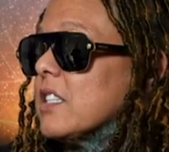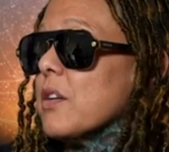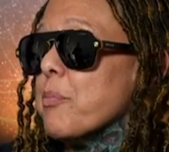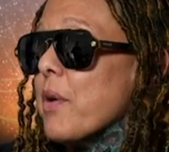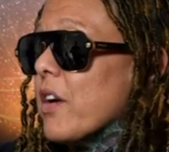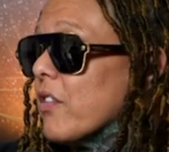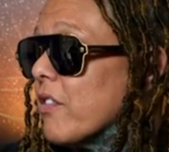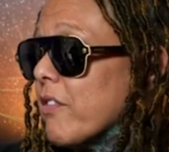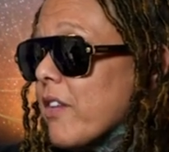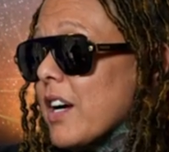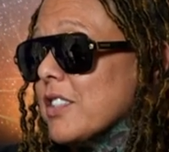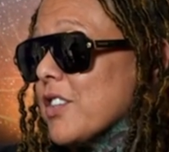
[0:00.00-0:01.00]
the better the
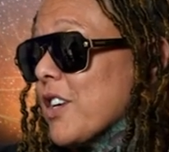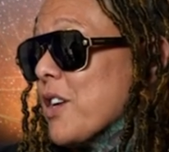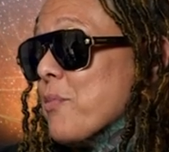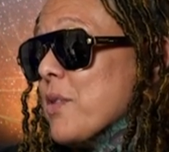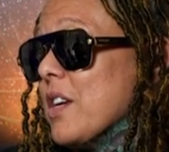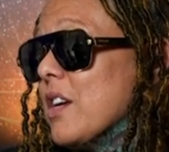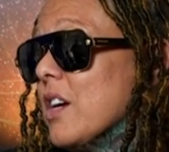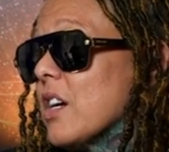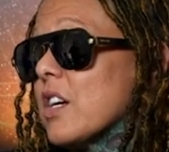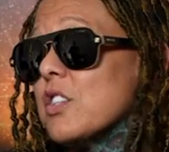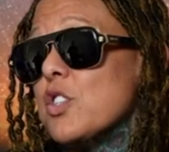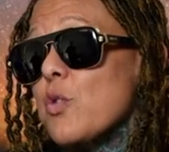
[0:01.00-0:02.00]
fights are gonna be.
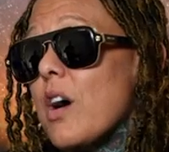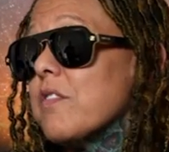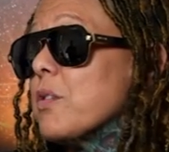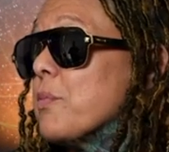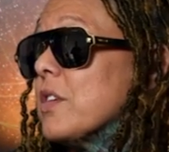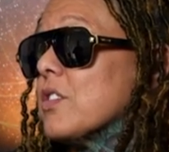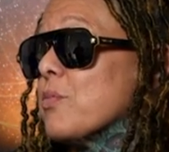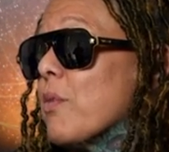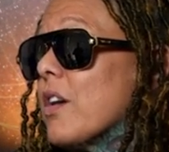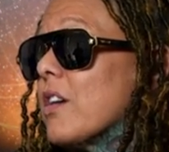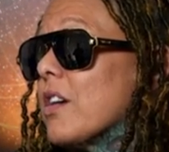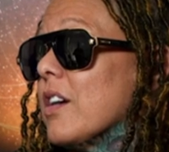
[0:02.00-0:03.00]
Because you have to be
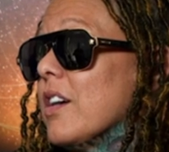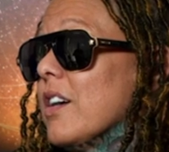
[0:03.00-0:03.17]
smart.